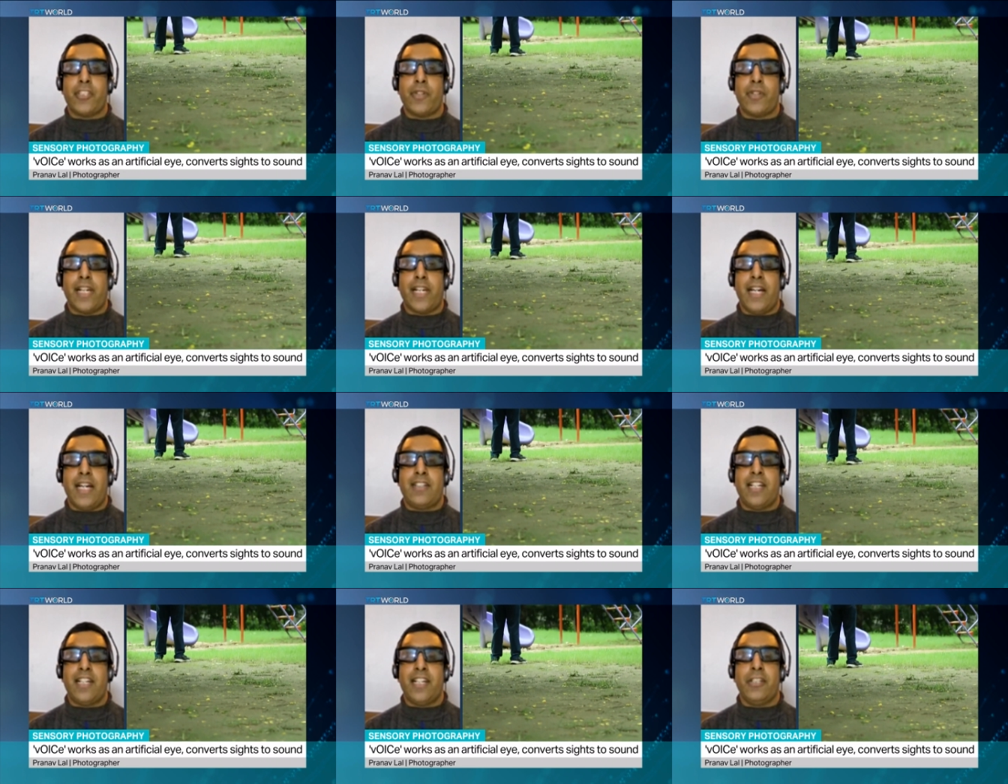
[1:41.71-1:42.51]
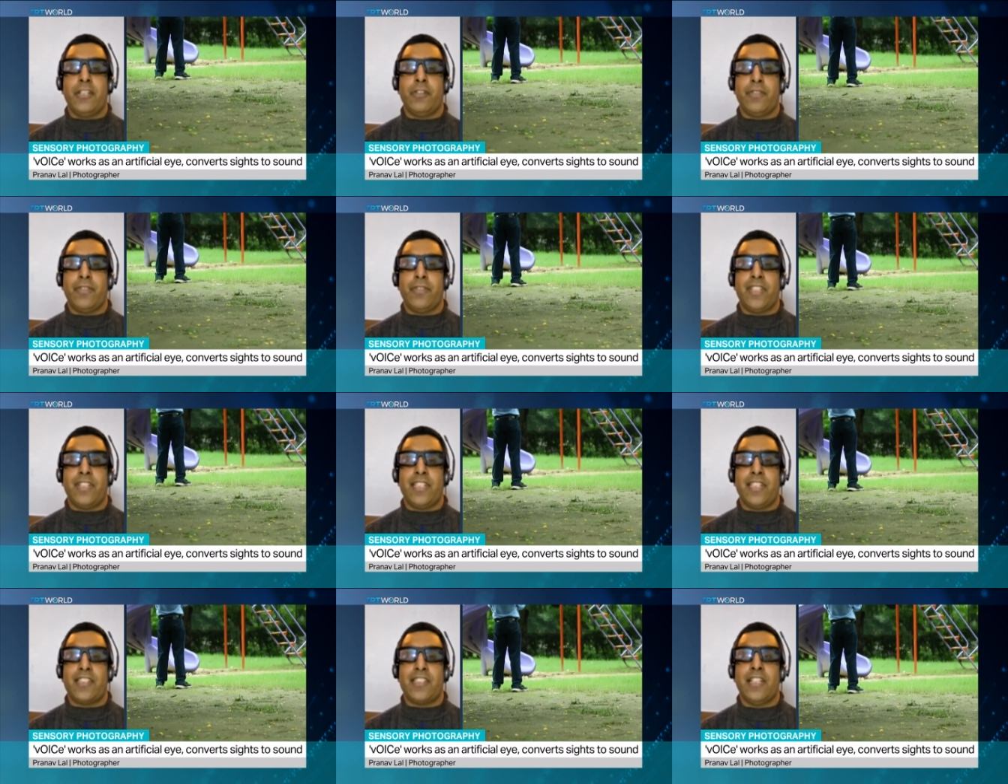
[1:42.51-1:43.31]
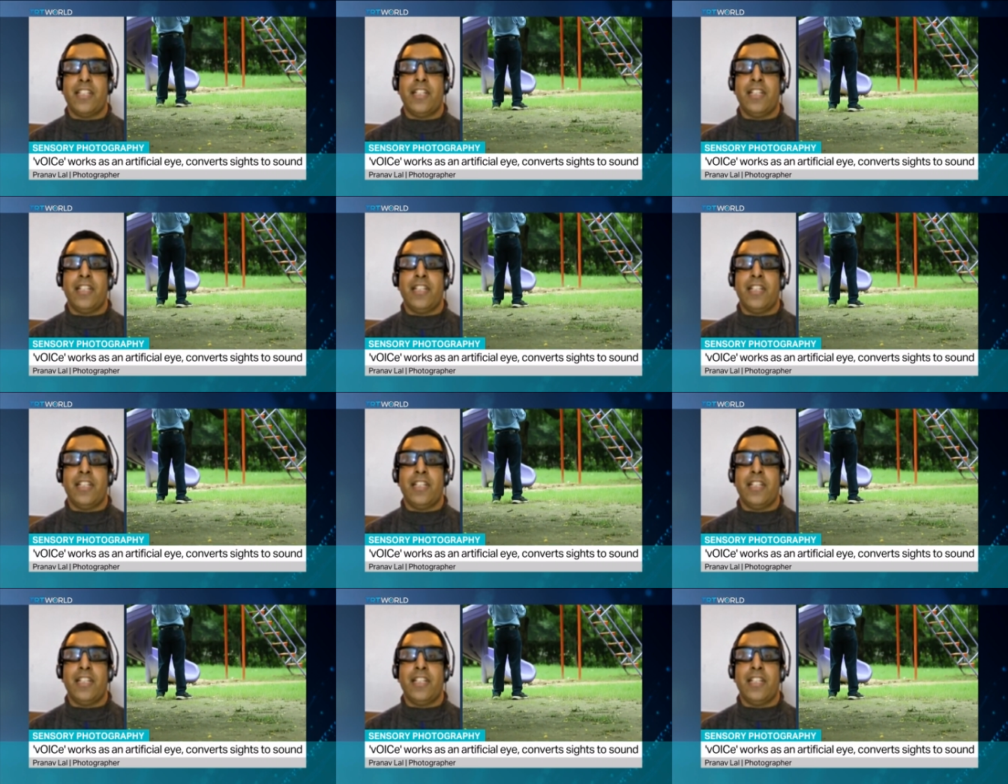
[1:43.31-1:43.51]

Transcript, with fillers: so I can't tell you if it is